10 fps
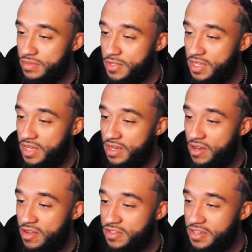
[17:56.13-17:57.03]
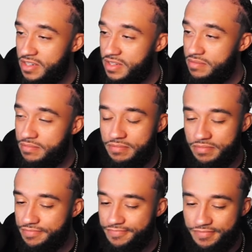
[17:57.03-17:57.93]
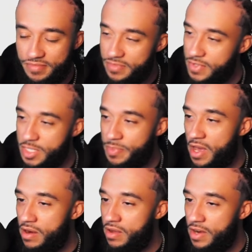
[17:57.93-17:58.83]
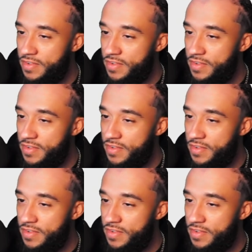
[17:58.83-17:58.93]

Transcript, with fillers: But yeah, alters they spot on